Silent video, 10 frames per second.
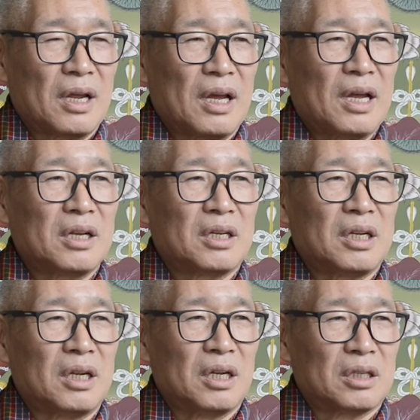and
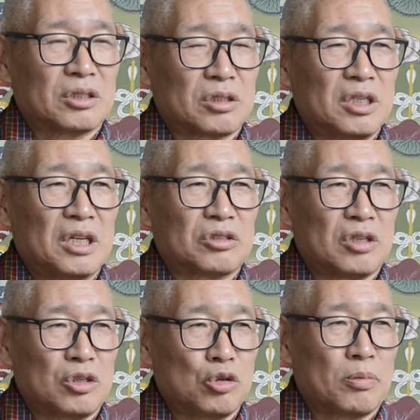the students
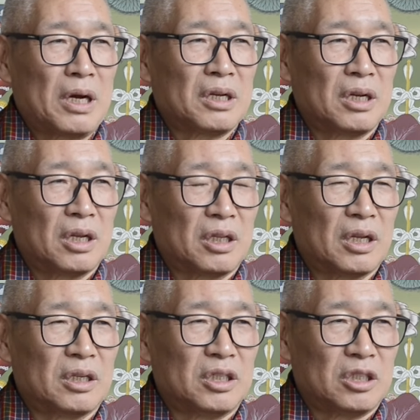took part in the
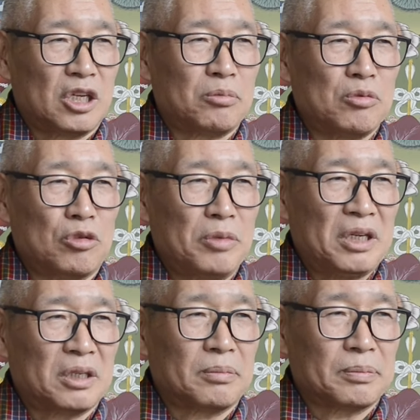uh, JP
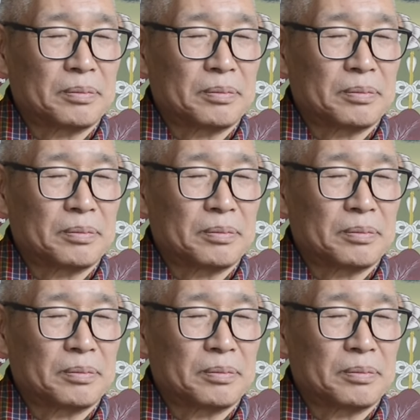movement.